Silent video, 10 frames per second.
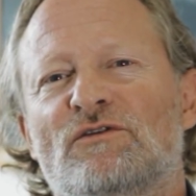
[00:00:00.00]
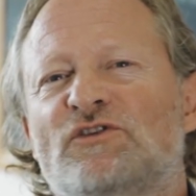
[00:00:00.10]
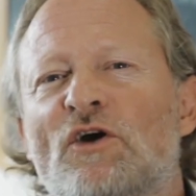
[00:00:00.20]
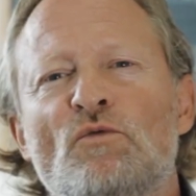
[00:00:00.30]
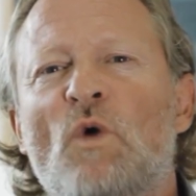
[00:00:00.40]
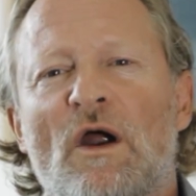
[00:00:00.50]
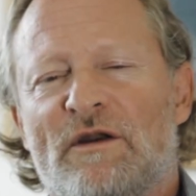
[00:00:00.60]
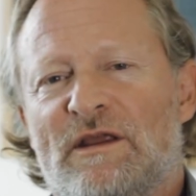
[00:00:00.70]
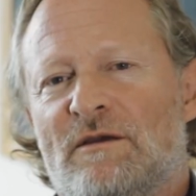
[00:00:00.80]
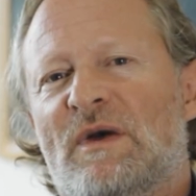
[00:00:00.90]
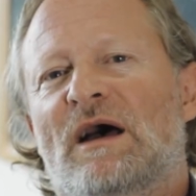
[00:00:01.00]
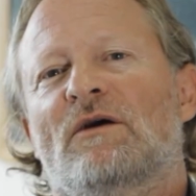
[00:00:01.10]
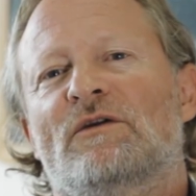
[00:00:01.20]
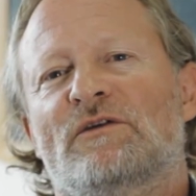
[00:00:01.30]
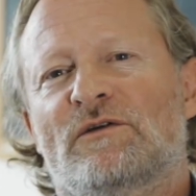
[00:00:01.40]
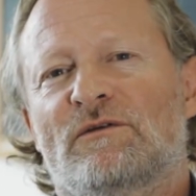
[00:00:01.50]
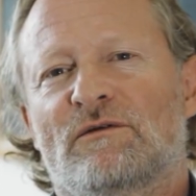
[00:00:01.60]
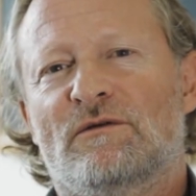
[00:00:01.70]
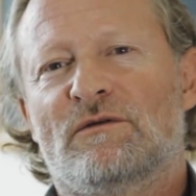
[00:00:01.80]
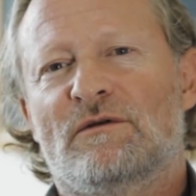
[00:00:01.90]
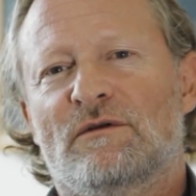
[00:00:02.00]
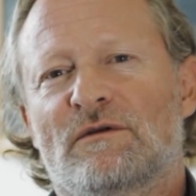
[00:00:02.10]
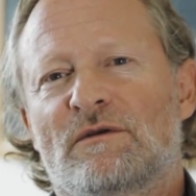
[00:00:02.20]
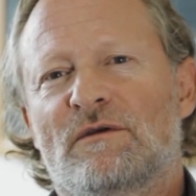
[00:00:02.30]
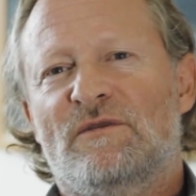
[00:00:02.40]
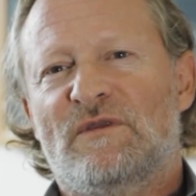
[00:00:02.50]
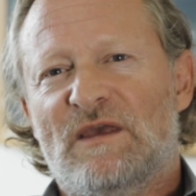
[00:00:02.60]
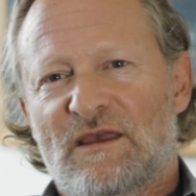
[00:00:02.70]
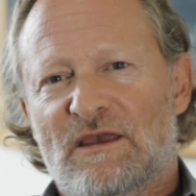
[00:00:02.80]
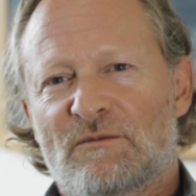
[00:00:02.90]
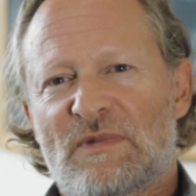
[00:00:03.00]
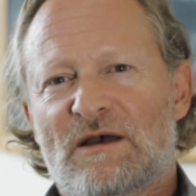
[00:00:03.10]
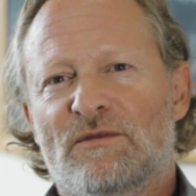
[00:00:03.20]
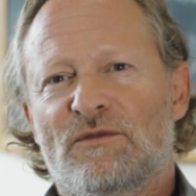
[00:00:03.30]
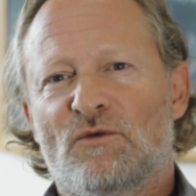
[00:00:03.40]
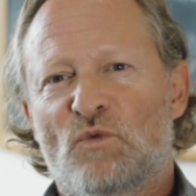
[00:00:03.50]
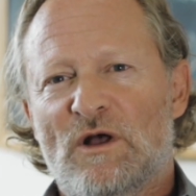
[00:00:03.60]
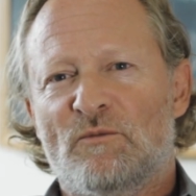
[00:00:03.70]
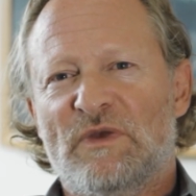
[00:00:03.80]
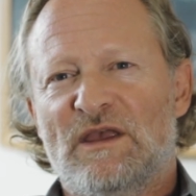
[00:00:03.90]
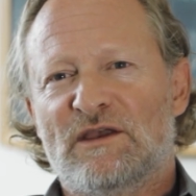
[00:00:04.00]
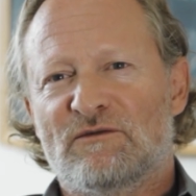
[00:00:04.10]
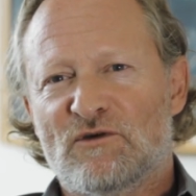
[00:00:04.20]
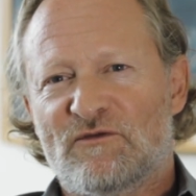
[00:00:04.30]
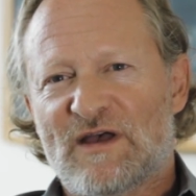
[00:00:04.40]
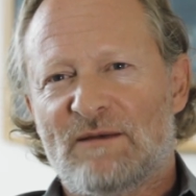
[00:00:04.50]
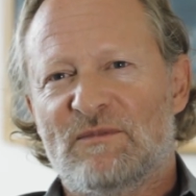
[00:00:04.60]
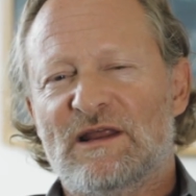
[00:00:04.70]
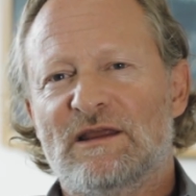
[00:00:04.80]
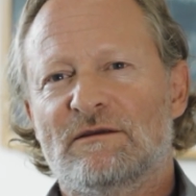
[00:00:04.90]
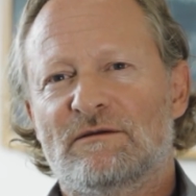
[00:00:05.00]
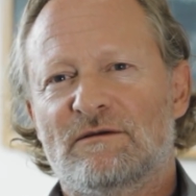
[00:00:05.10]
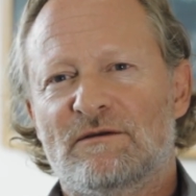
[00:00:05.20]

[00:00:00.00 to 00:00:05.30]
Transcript: don't worry about thinking about the well-being of your family,